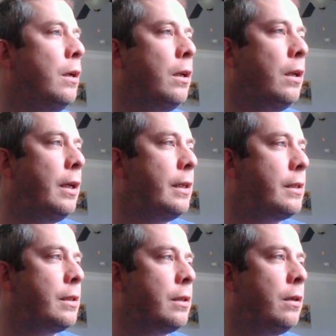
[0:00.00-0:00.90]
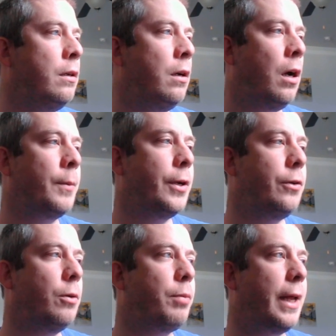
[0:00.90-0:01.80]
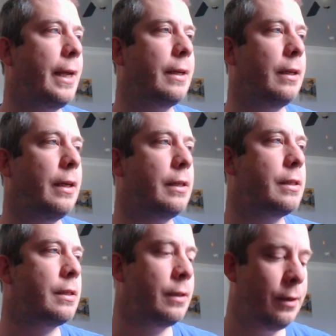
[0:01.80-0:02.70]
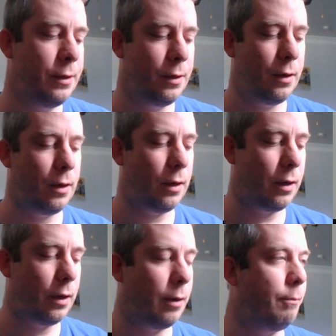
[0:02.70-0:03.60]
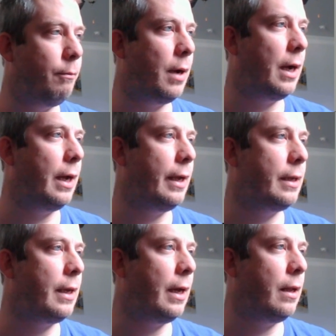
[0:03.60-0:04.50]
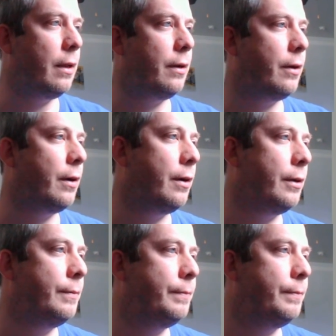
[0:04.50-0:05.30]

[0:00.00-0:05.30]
List. I'm going to do a blank list, uh, My Calendar,